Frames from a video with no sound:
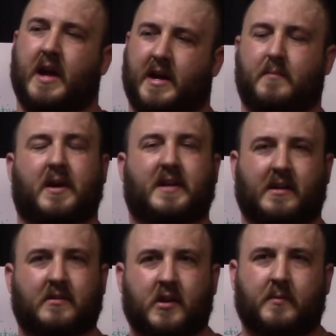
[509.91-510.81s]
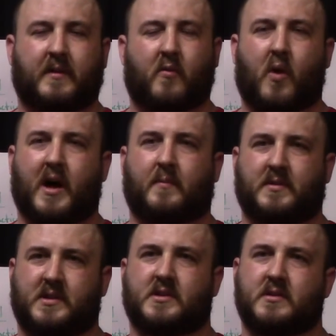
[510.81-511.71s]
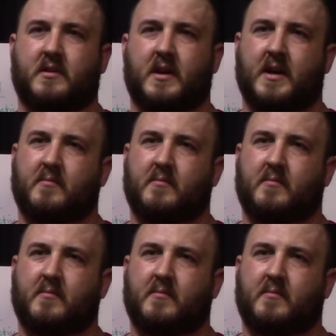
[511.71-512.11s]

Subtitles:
and you might take a little bit of a wider position.